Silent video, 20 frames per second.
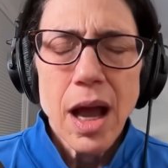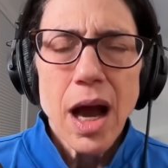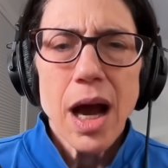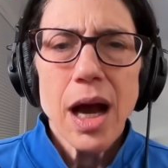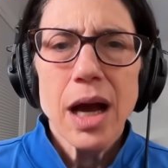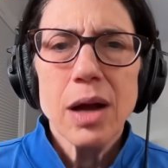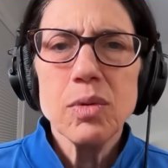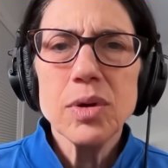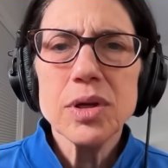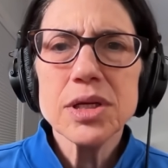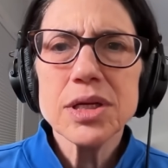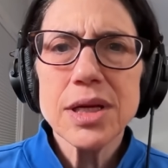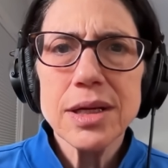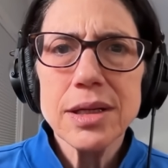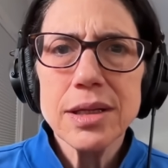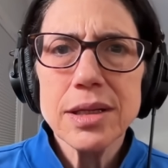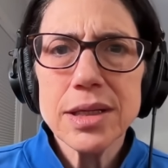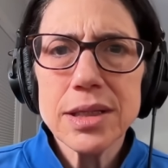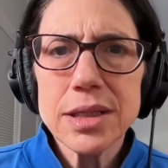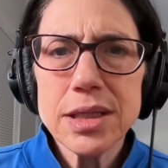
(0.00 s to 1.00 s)
I will say
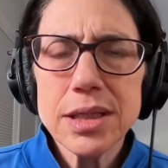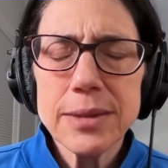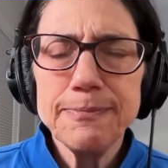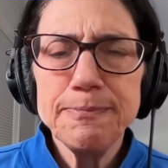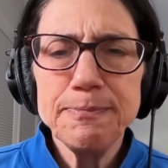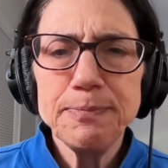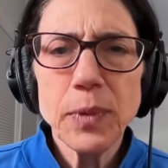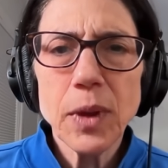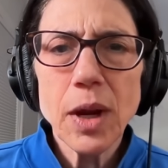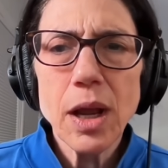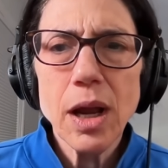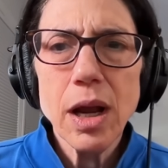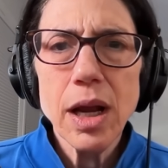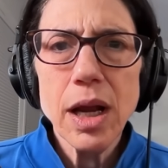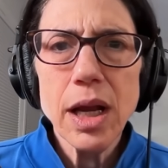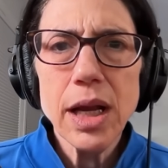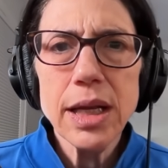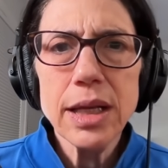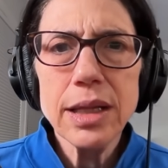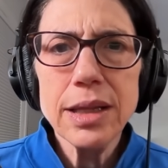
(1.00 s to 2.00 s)
this.
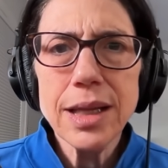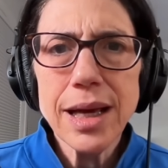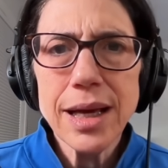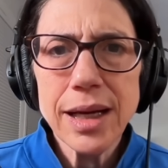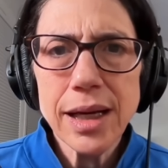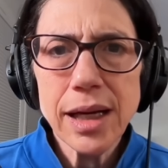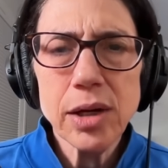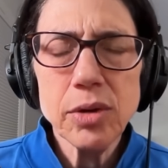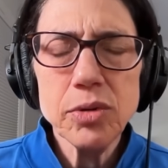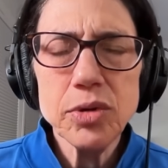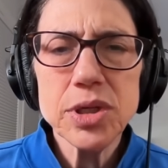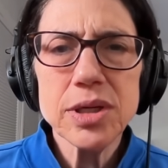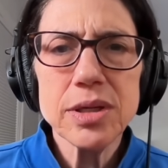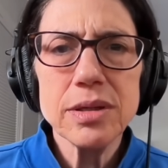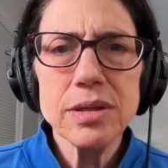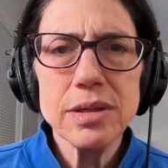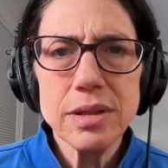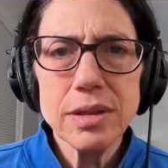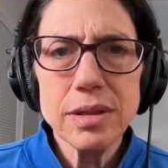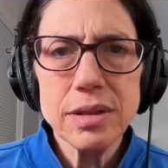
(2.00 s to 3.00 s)
In the House,
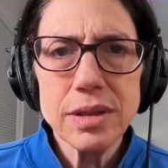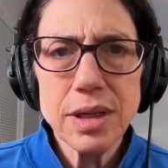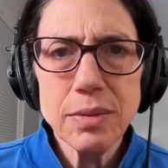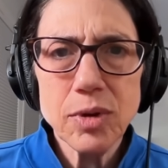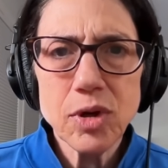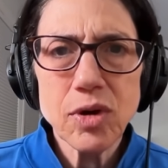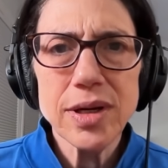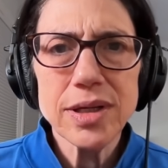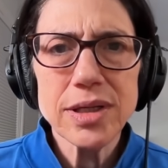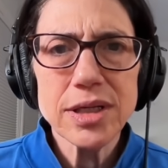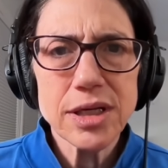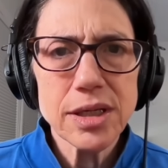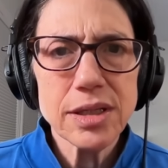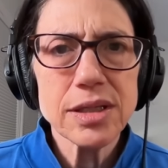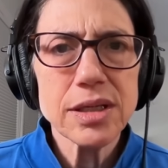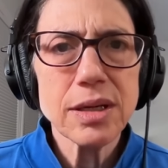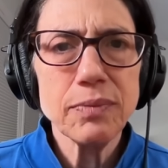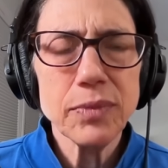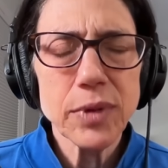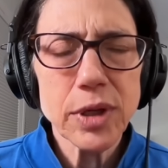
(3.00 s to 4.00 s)
Democrats did
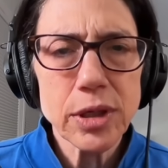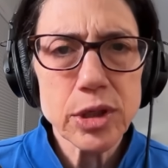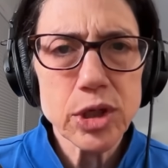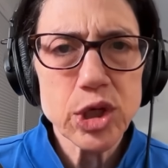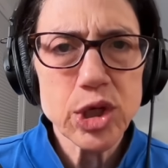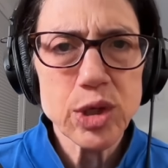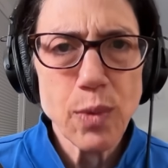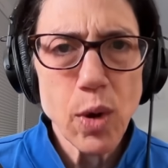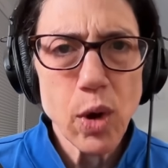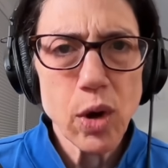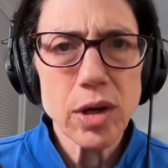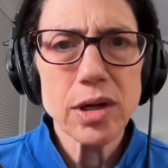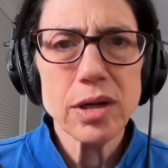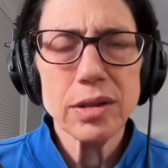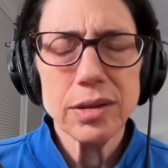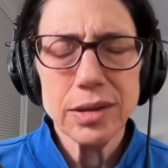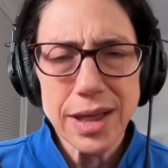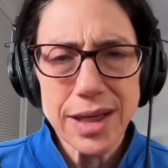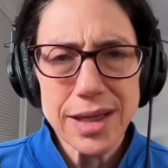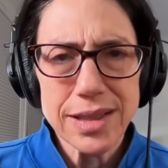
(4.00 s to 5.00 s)
something smart
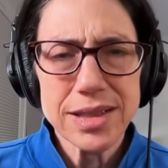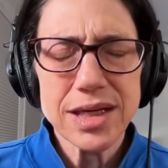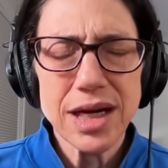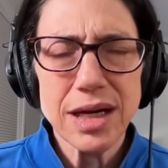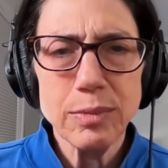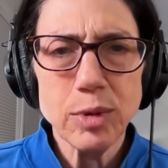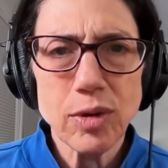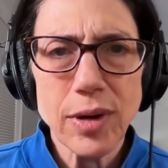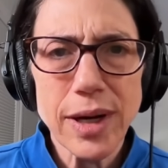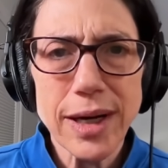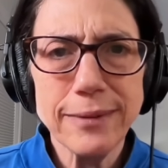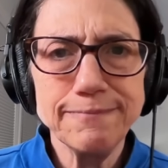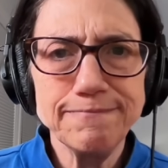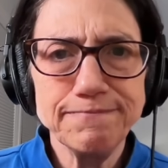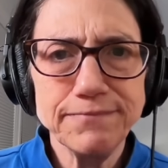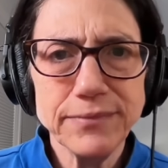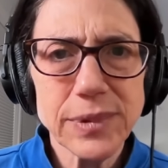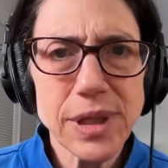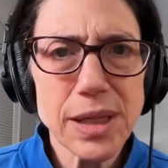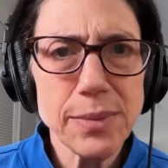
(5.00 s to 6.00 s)
last time around.
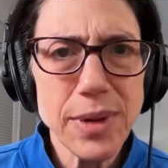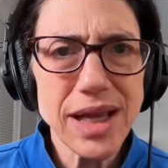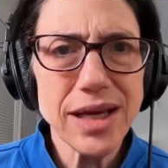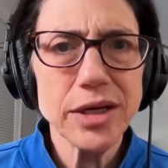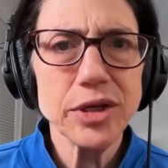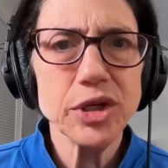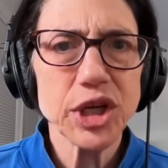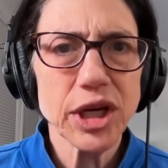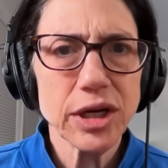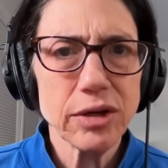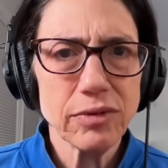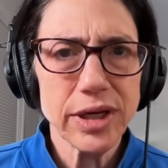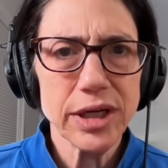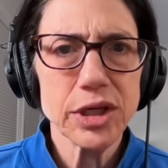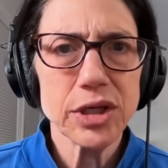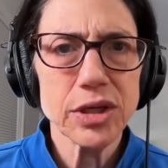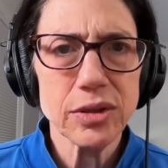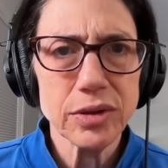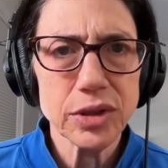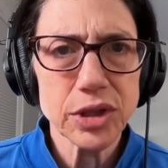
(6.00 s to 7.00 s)
They made a
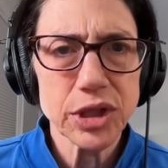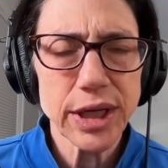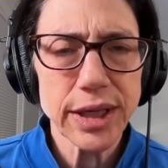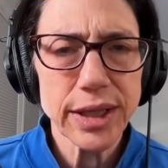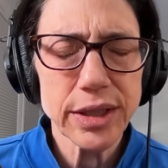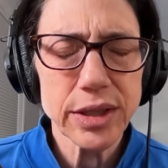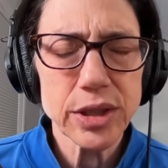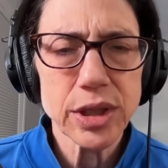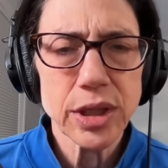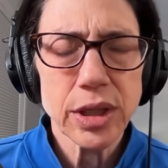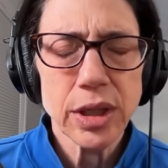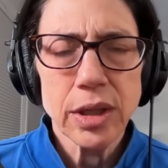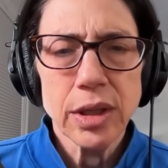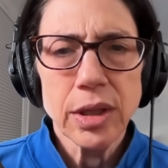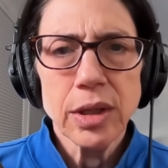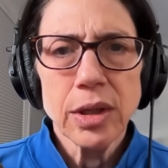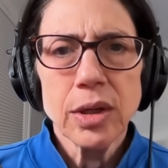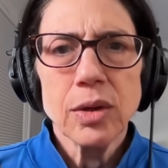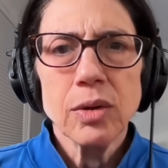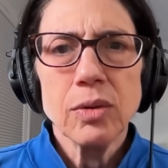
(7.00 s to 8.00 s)
generational change.
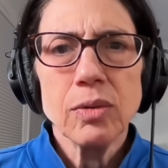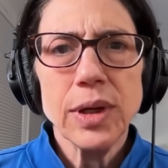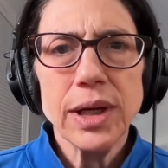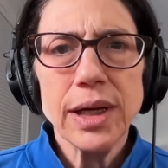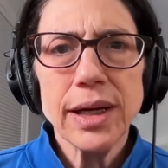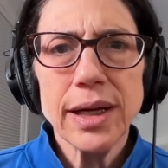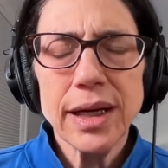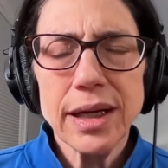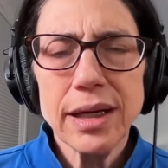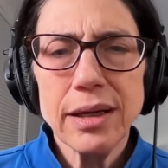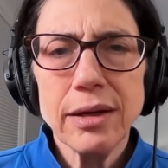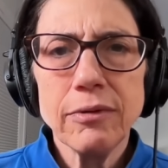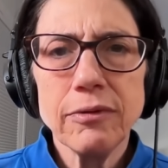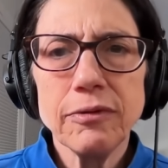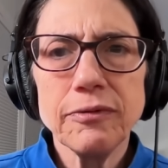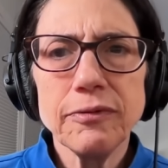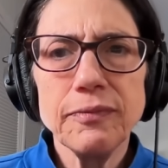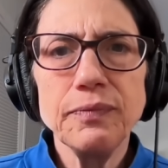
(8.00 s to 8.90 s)
We have